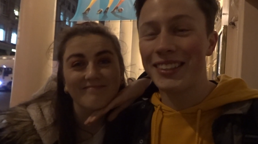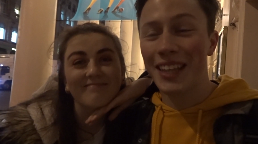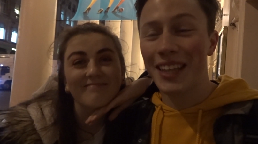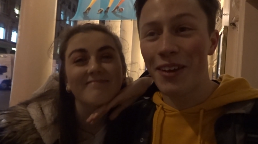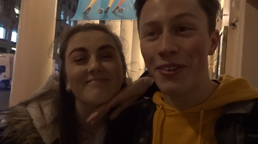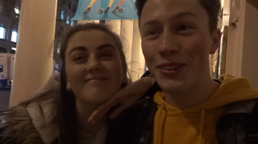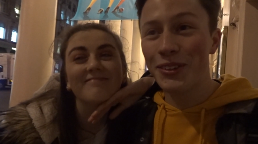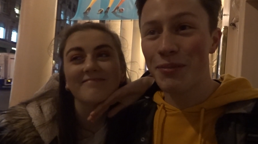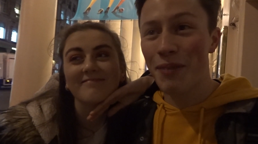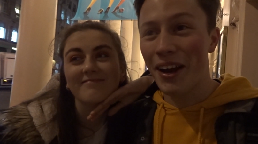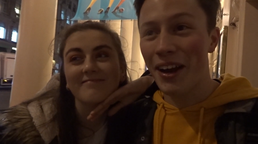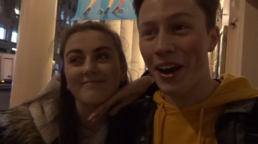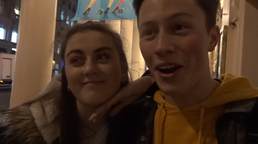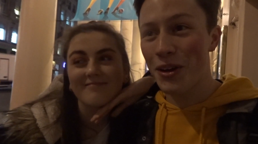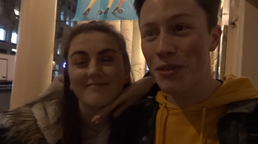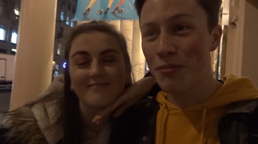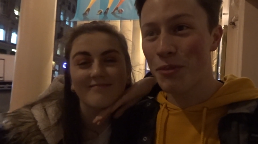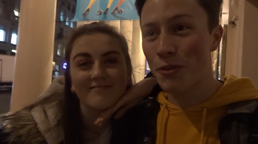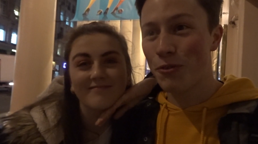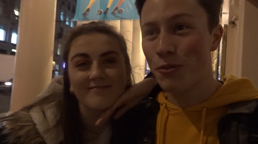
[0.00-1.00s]
Speaker 1: Sarah's met
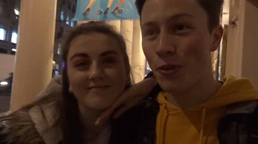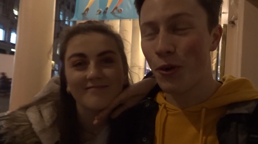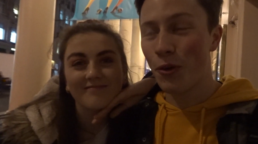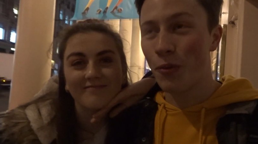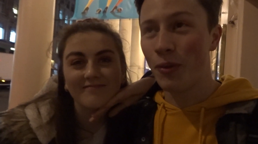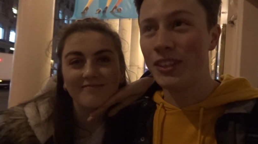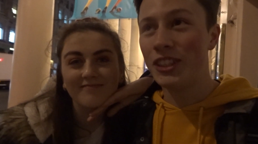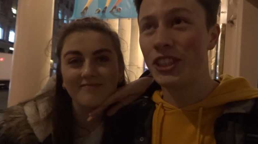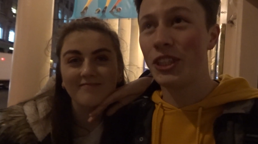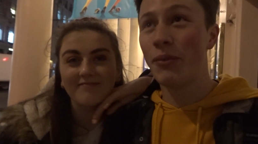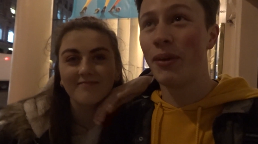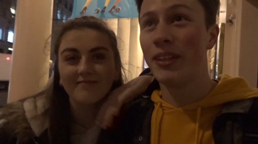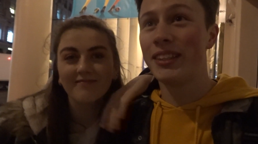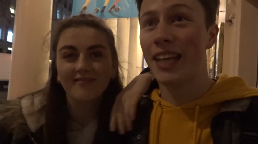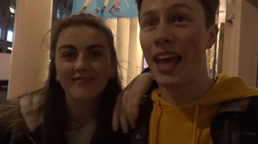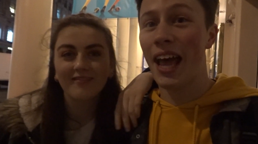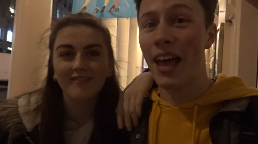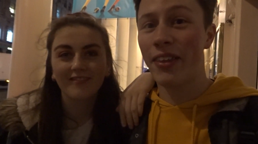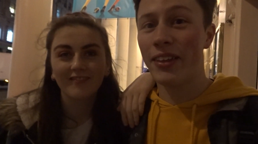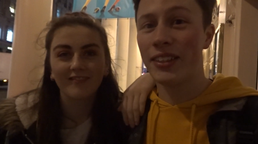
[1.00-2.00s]
Carrie before when she went
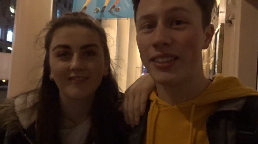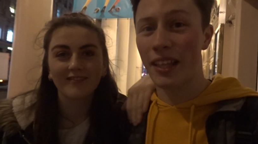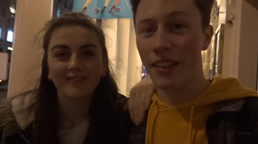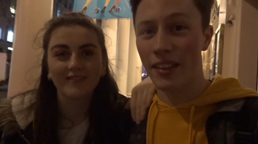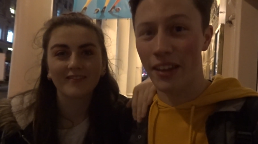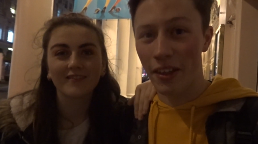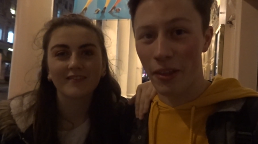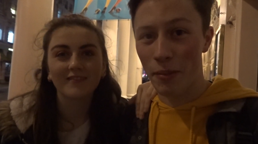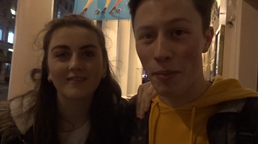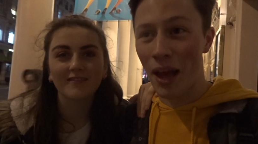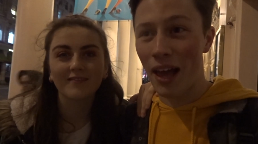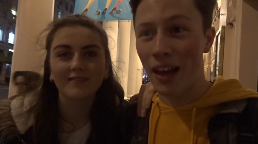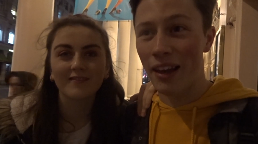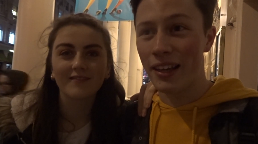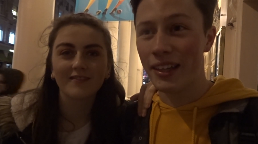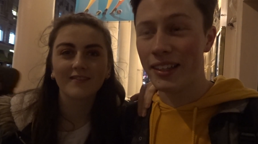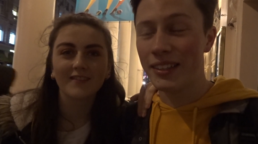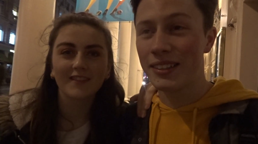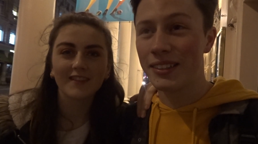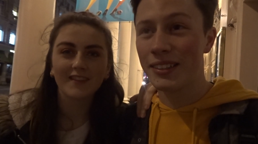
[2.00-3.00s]
to Heathers at the other
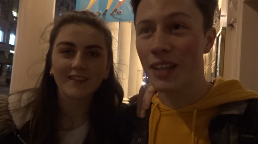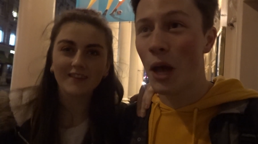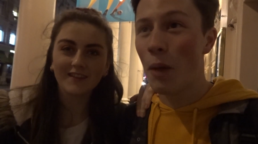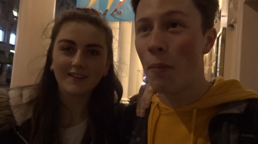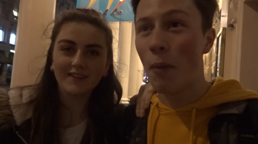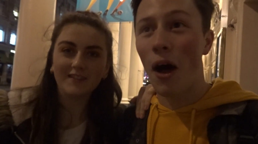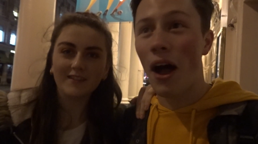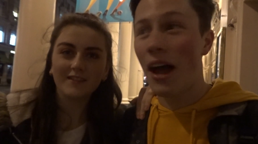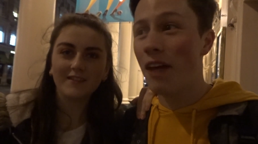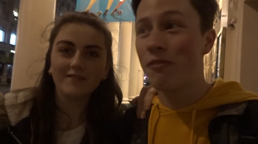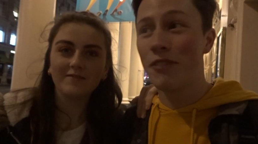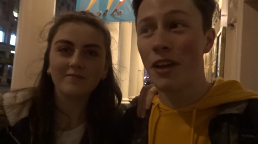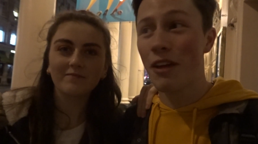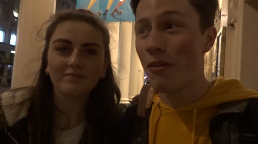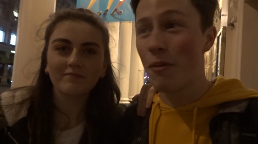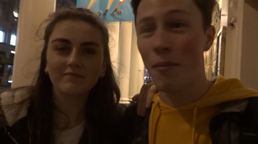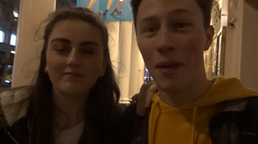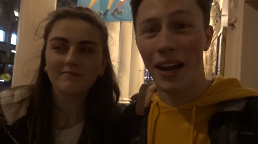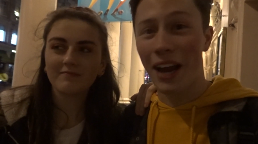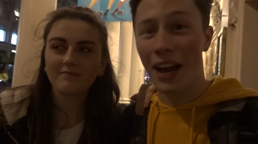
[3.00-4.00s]
palace, but I've
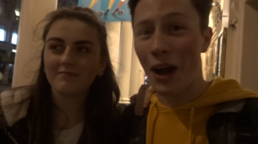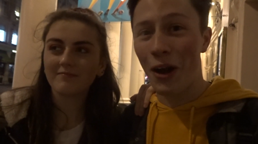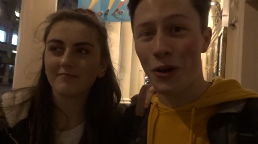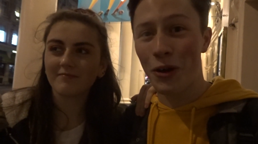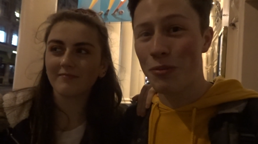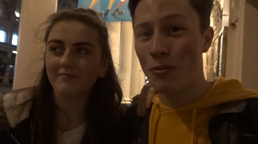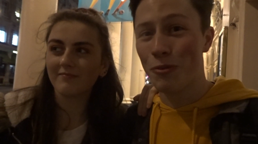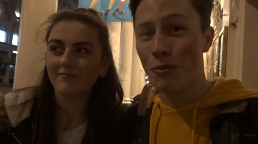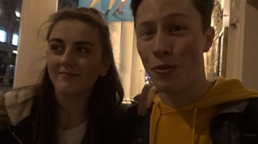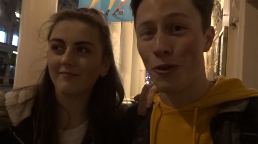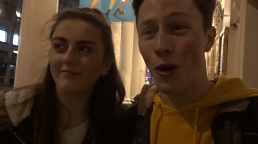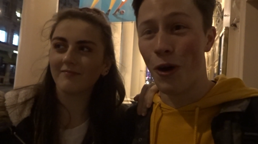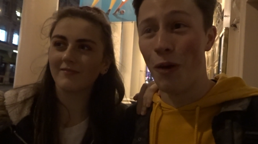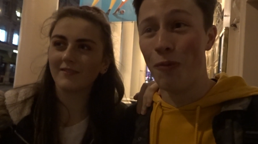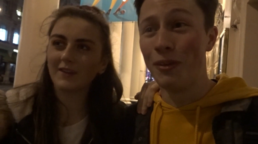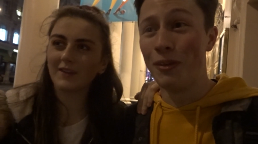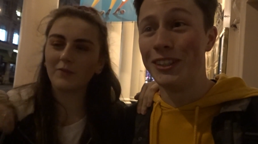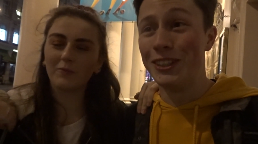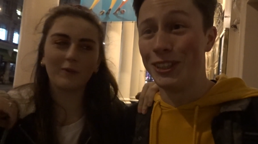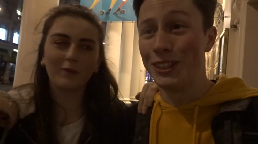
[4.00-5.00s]
never met Carrie before, and
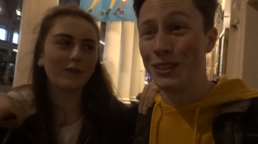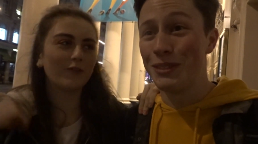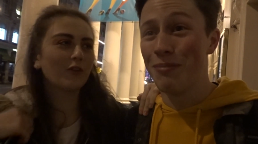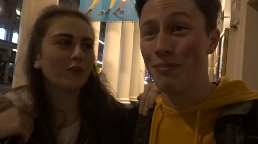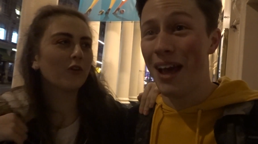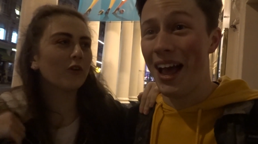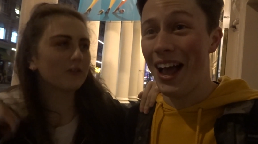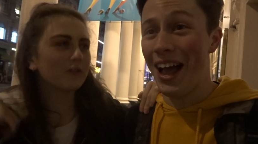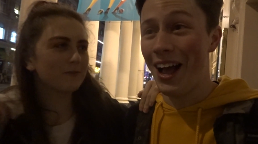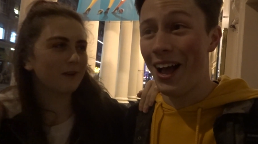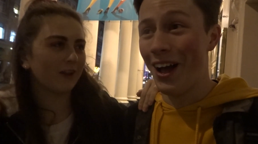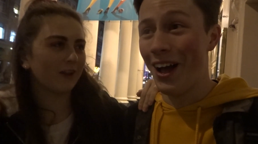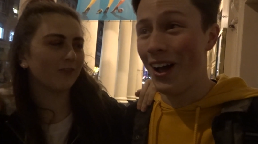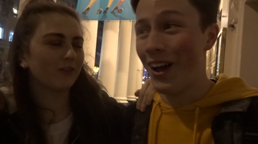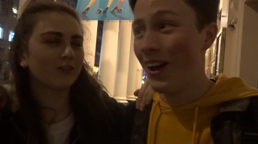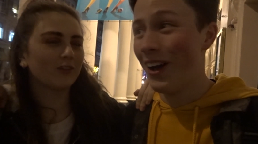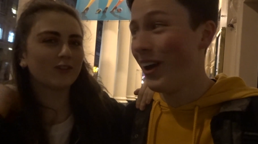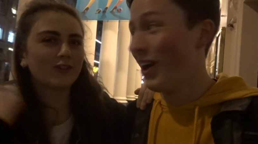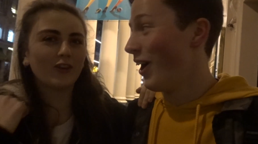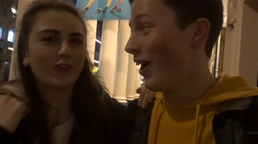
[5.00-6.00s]
we just We've met
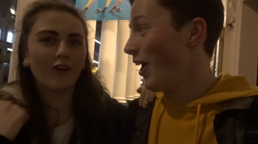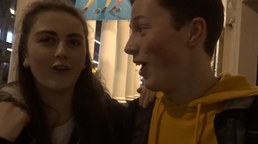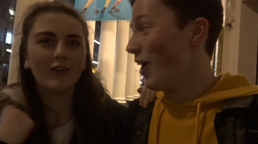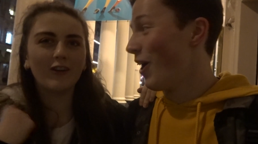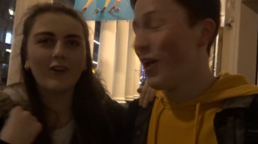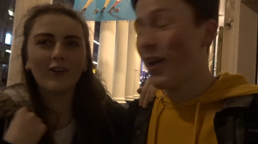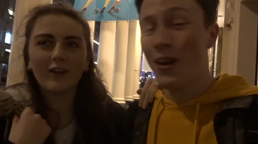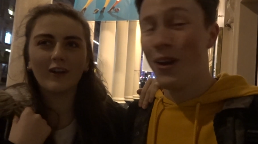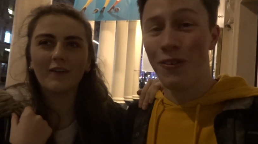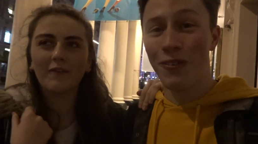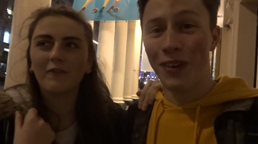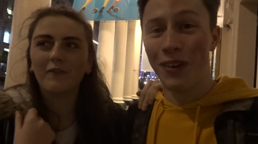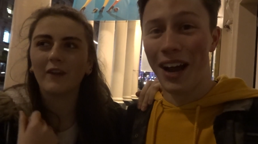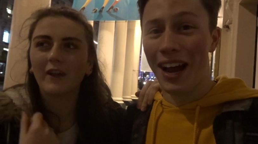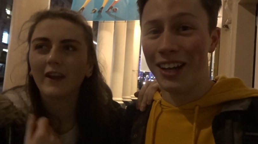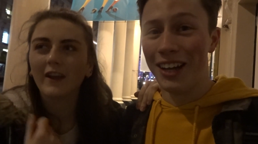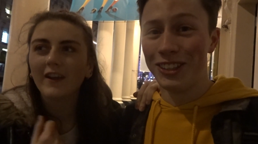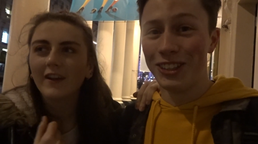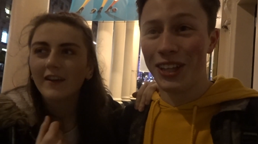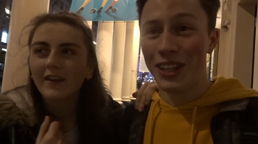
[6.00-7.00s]
her. her
Speaker 2: so long. We
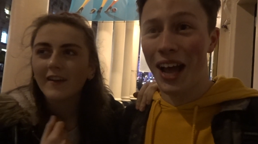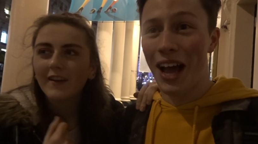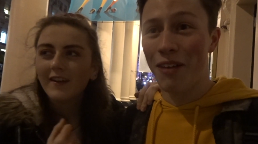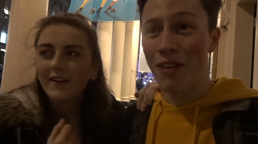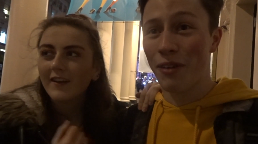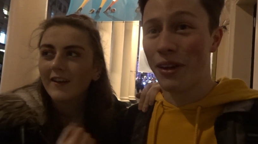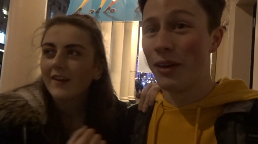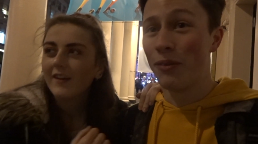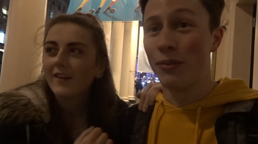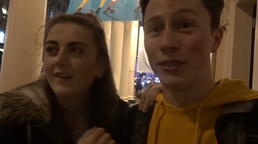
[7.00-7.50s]
Speaker 1: actually have, and it